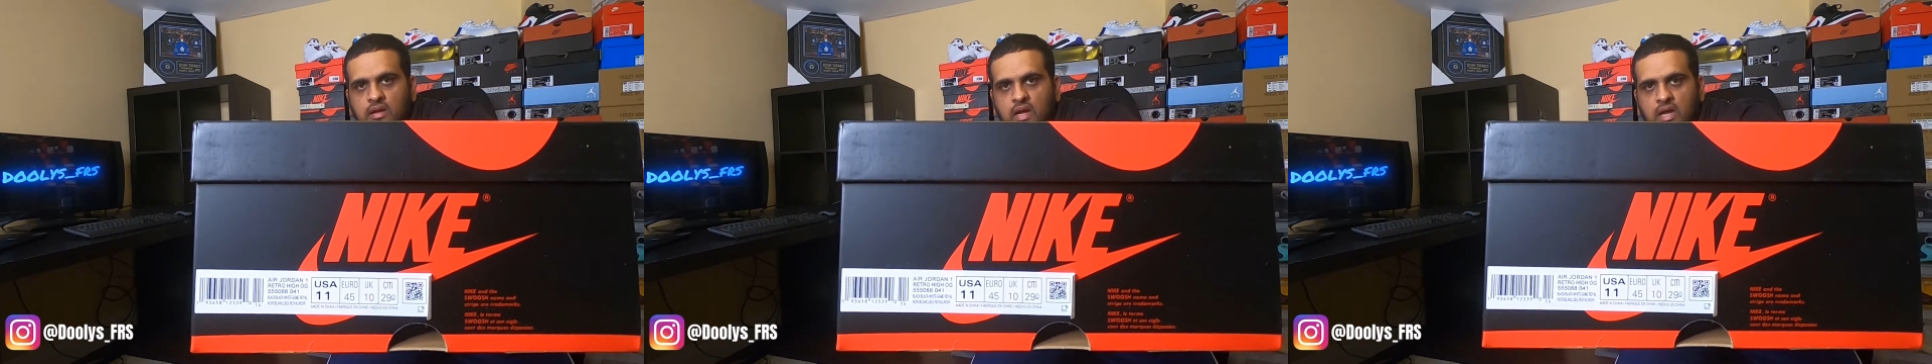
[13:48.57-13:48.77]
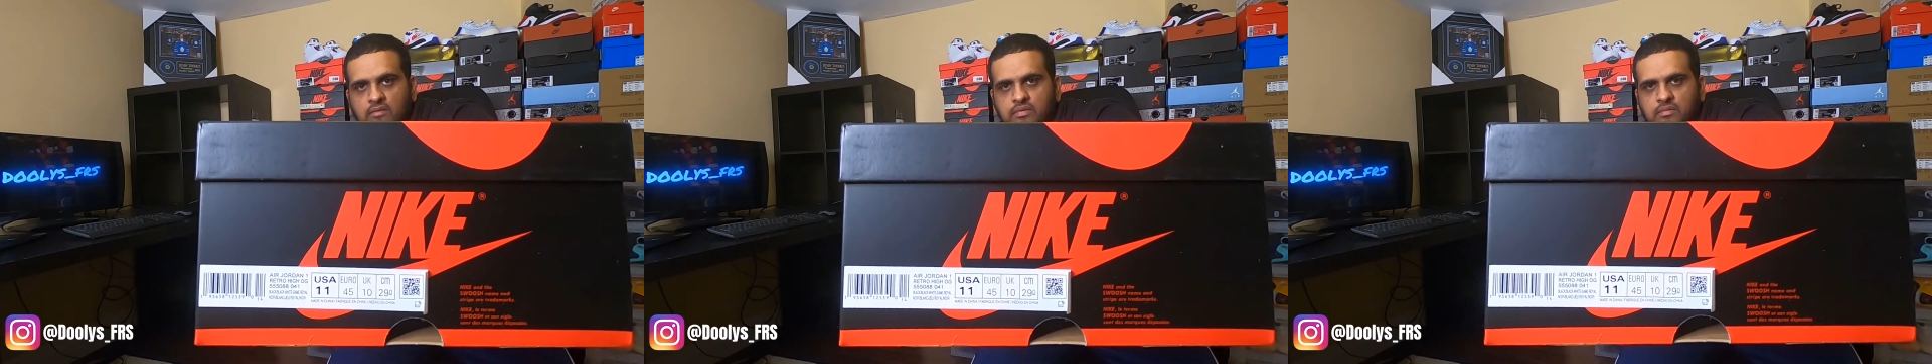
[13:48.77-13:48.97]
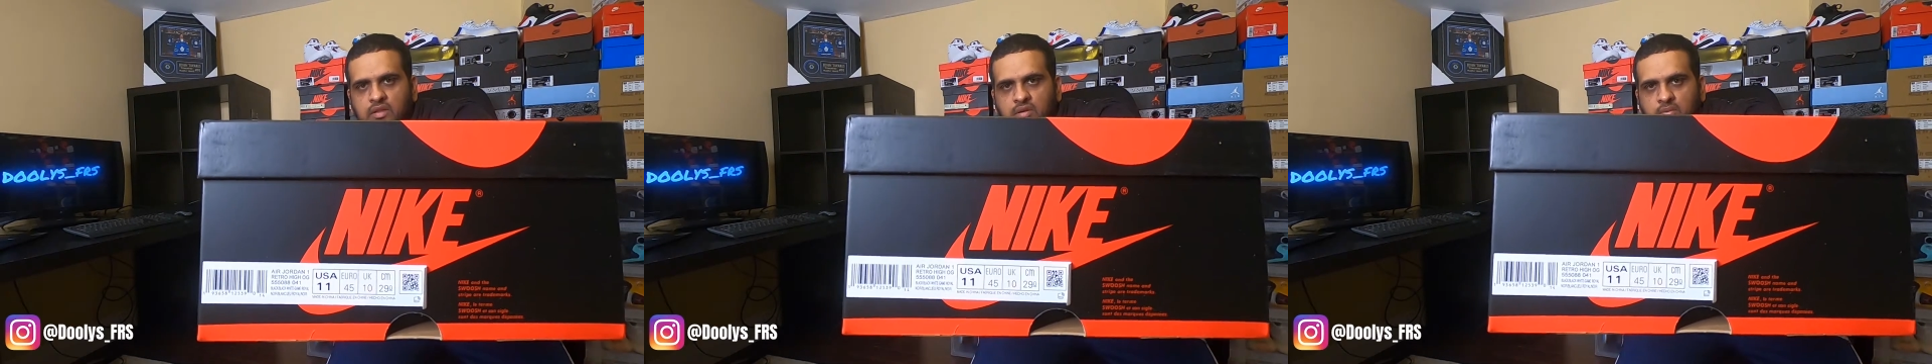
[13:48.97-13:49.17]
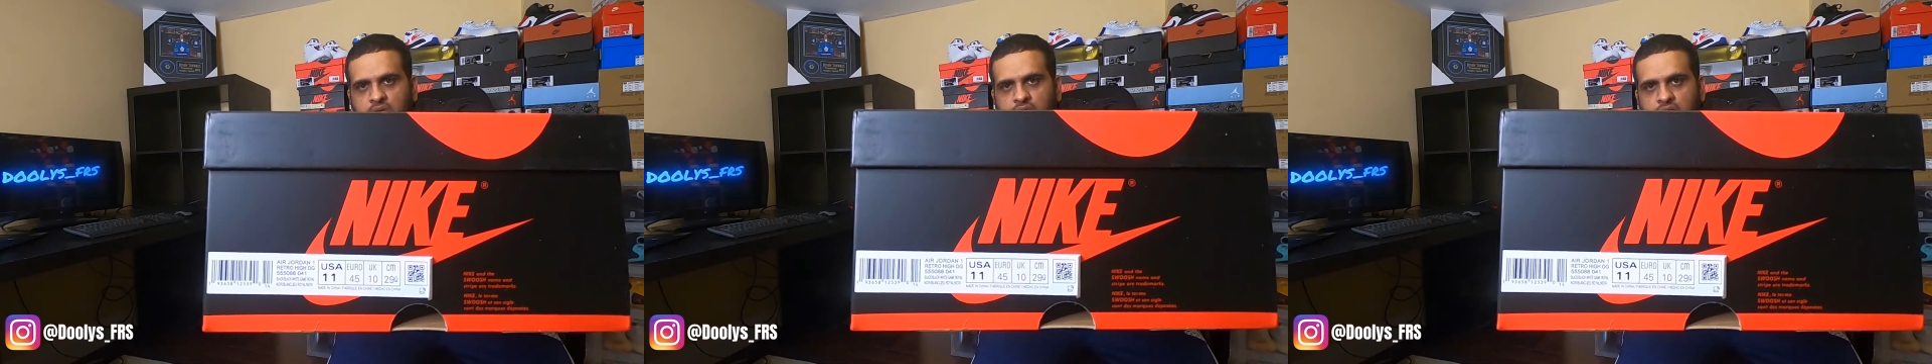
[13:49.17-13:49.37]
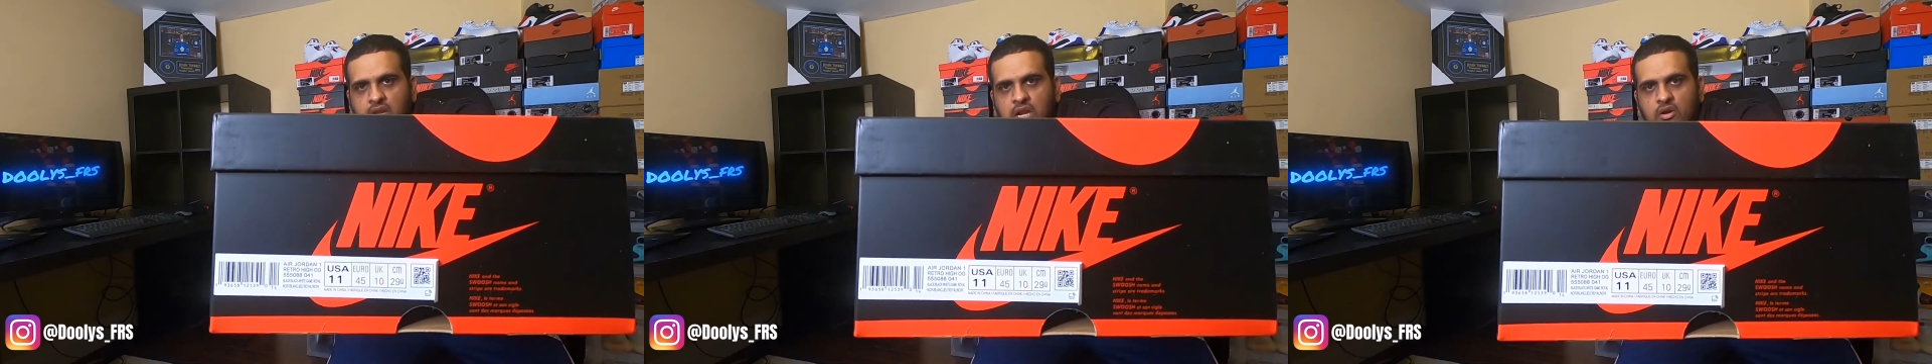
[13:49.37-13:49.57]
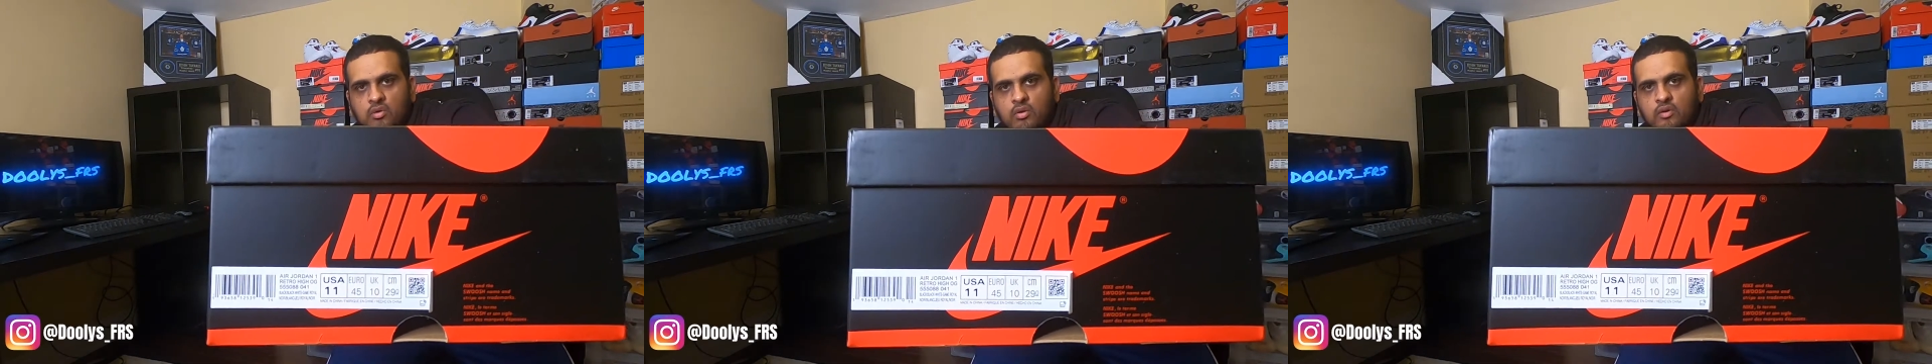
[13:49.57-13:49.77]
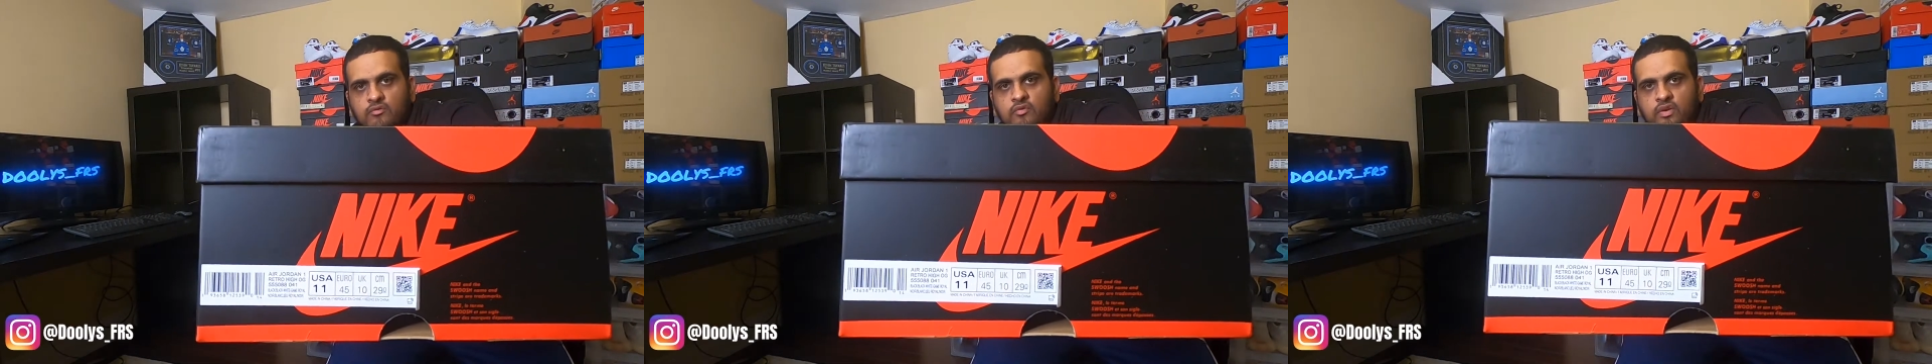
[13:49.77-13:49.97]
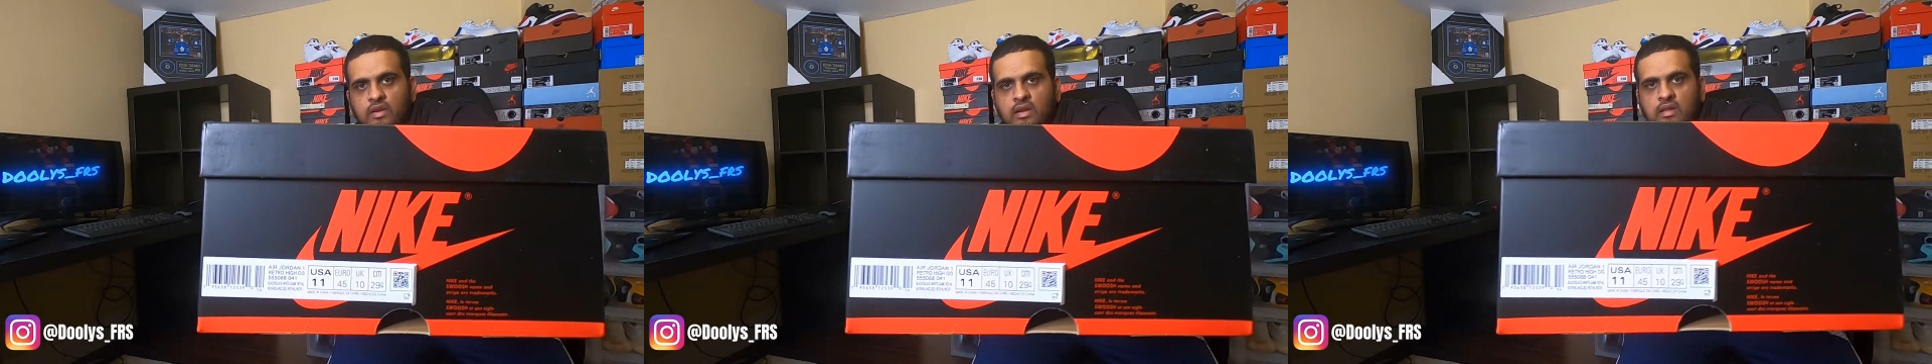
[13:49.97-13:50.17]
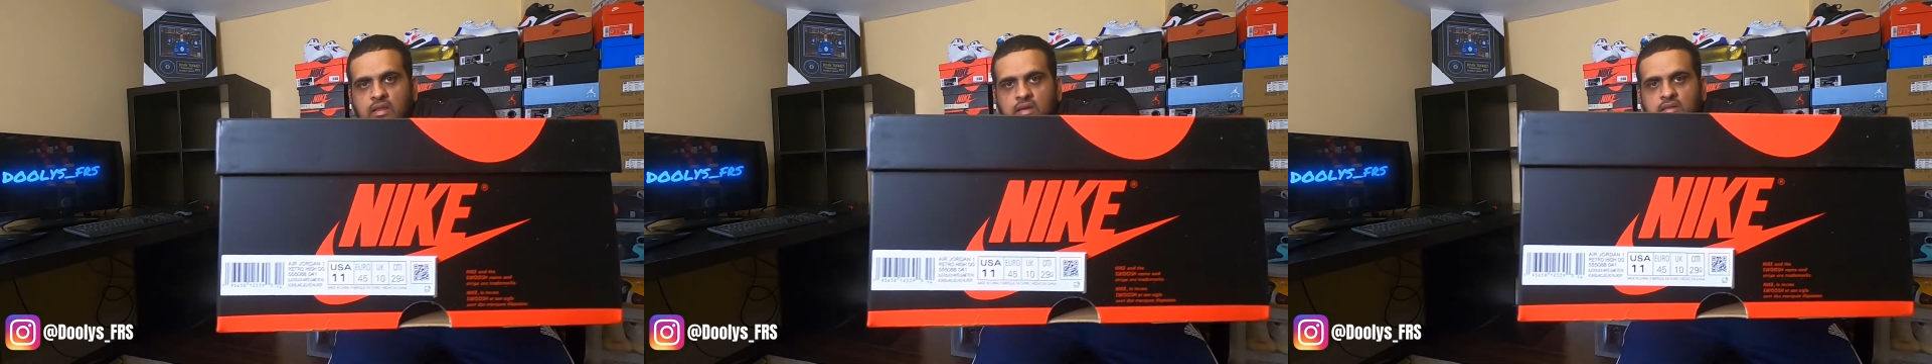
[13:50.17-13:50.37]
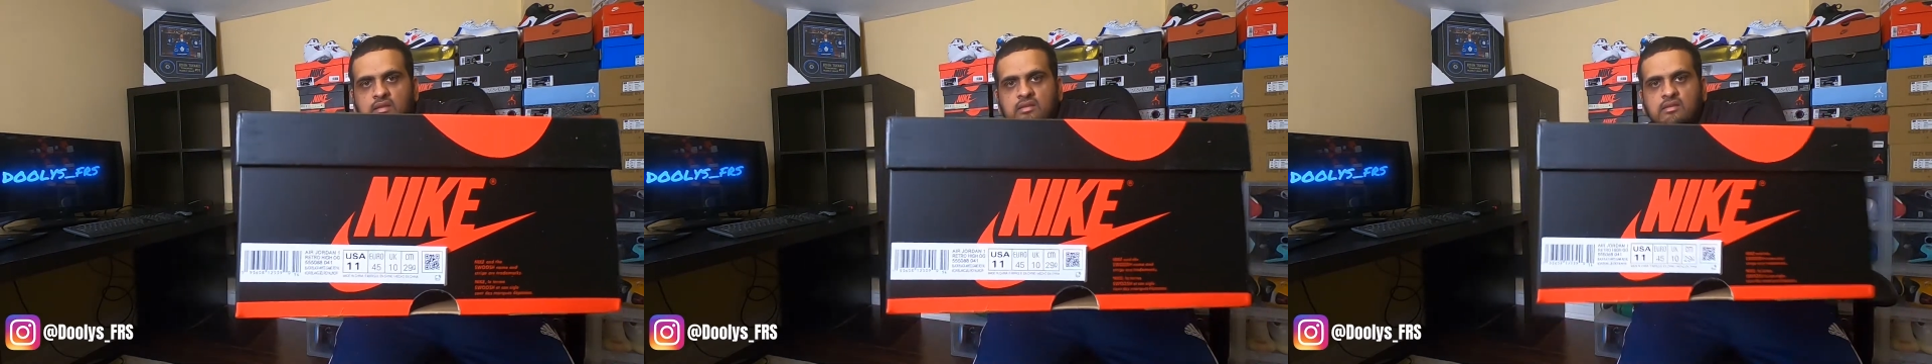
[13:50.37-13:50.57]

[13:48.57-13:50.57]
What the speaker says: I have a little bit of a narrower foot and I like the